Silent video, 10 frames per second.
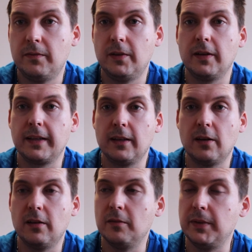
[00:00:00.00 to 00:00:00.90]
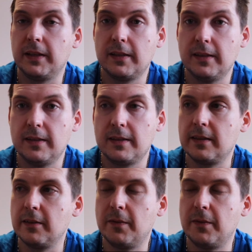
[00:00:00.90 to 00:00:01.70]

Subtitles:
vlogging on because the